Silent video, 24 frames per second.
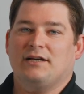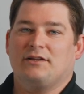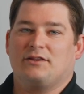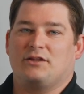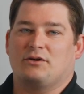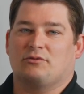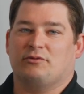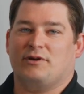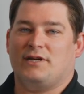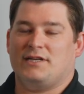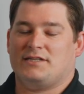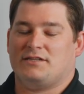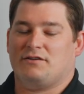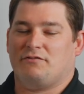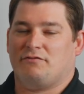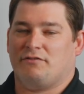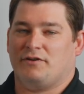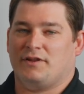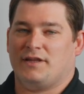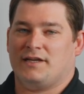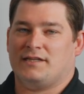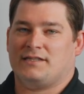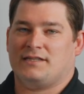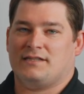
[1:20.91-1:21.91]
The reason
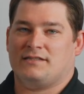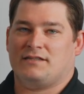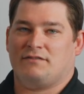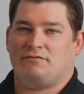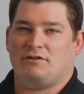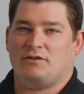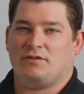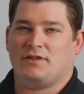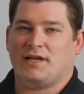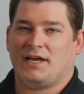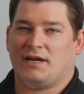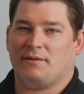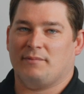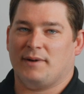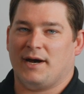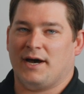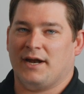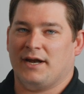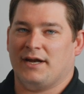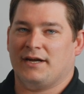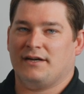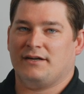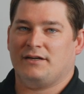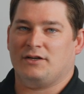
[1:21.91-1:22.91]
for this is if you think
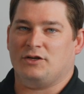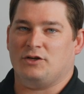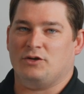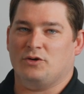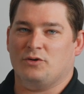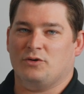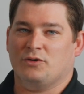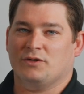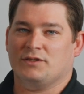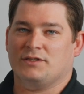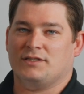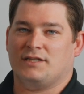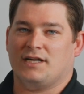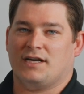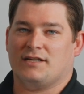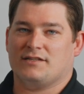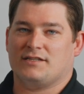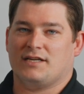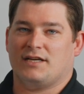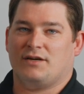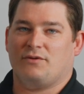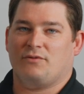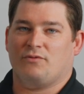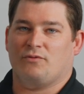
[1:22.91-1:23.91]
about it, Google
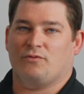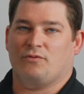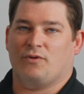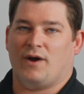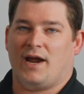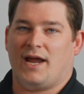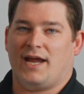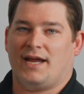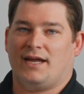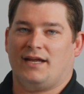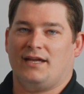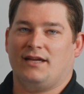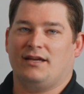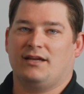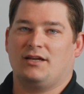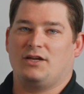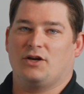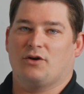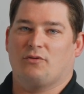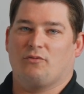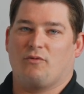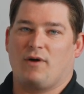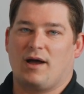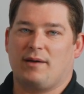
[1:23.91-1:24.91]
doesn't rank
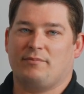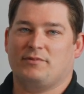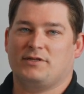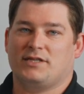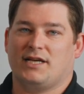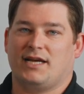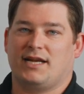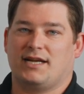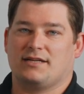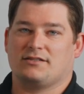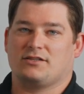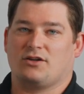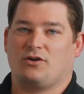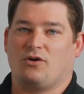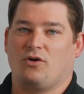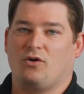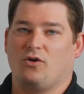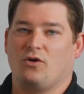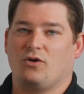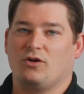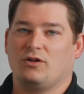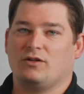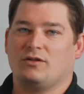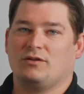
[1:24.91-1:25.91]
your website as a
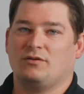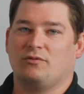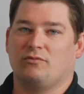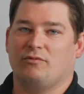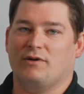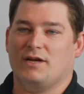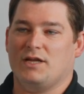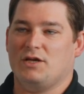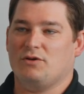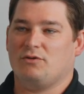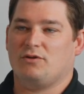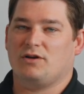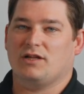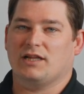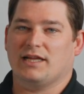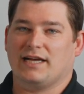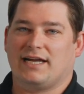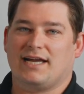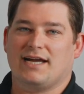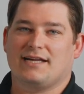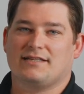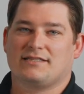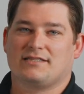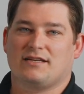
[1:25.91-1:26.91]
whole. When you
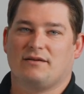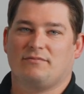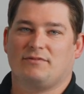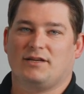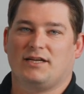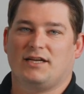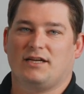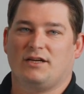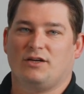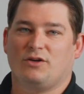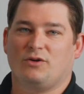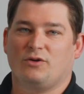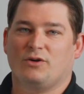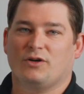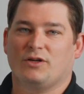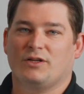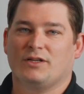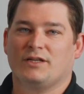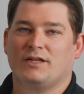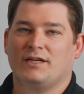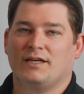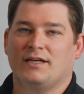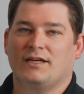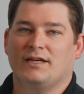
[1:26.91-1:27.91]
click on something in
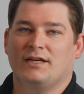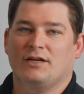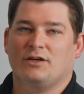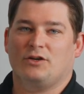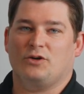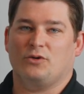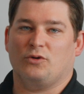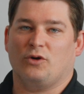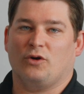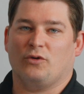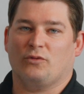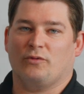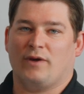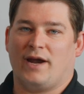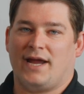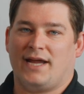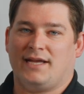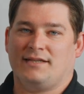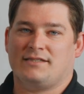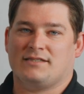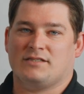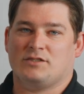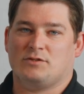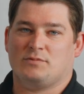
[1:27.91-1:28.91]
Google, Google
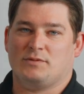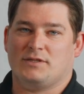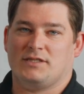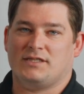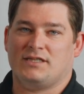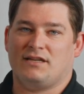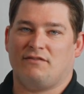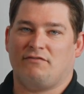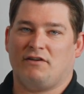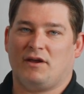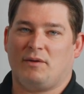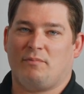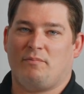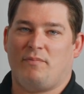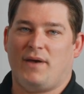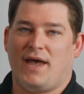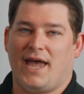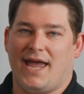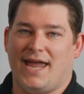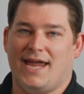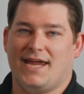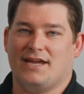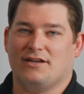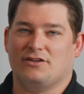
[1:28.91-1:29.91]
ranks a specific
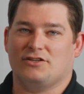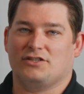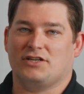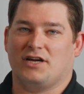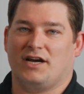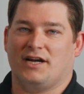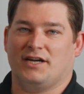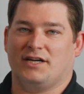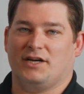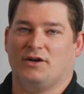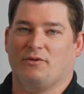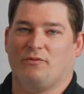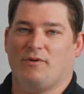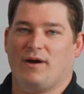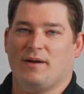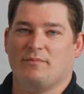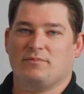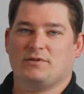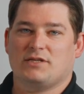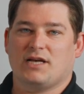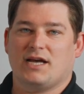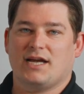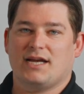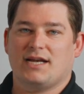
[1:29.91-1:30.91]
page on your
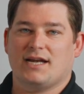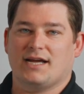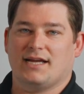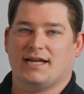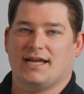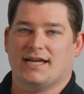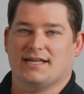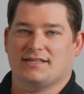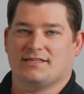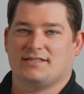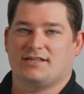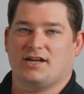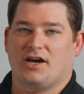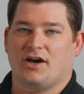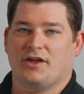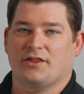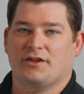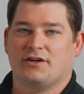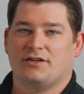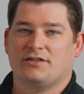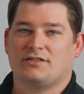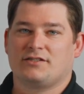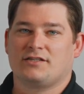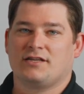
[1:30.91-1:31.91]
website against
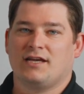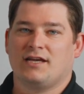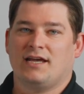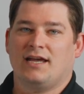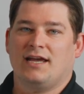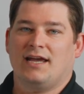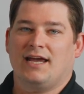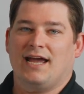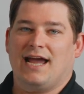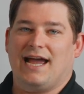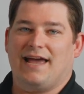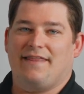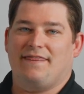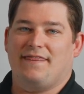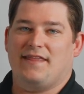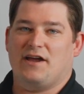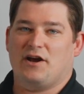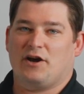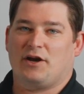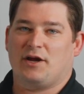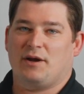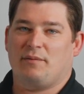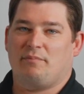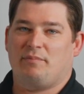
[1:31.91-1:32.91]
others, and
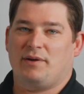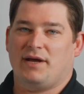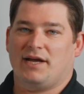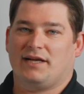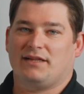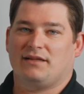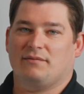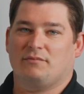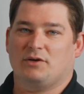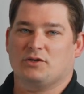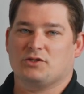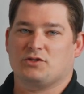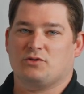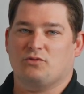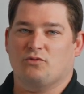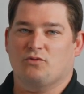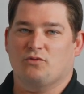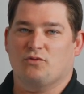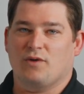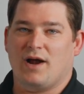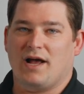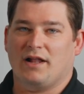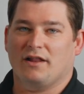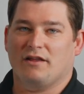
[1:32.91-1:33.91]
they're going to pick the most
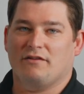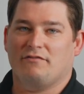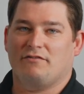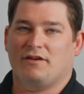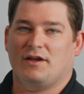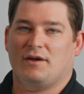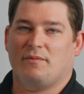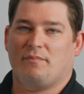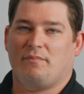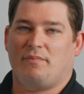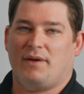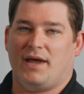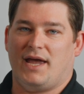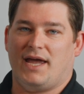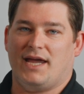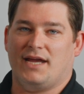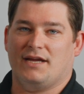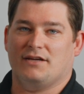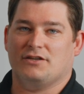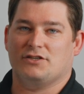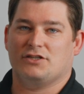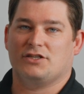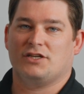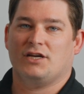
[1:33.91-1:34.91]
relevant
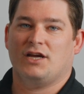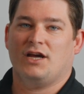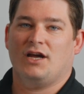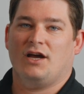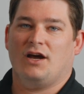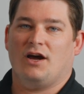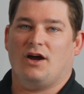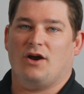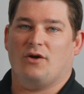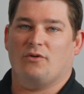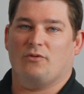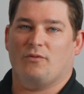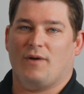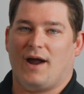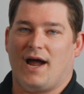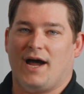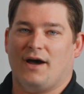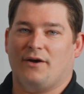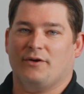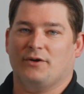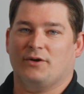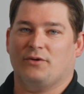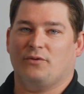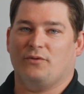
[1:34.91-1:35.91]
page
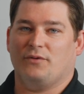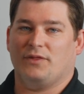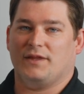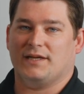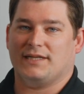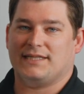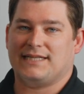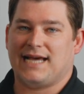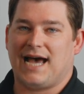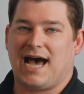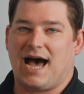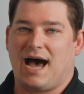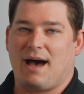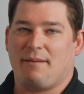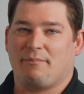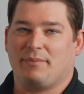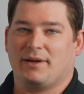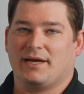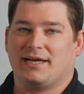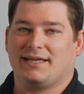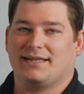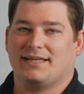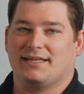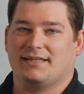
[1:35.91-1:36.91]
around the
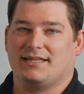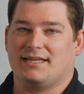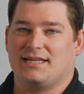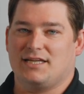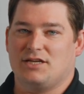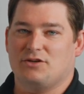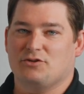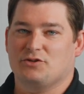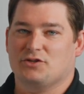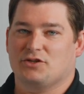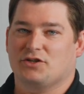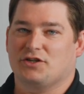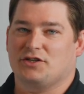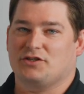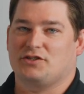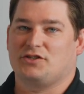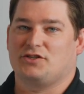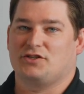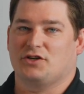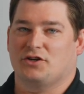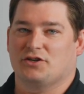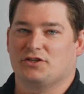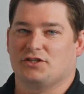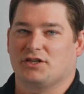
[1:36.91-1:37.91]
topic that the user is
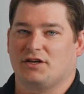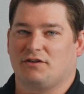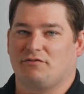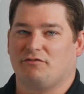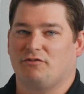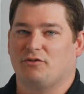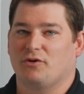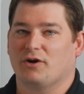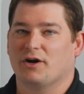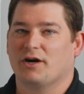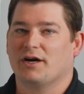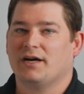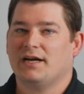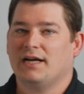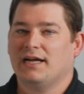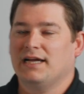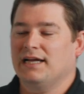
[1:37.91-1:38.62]
searching for.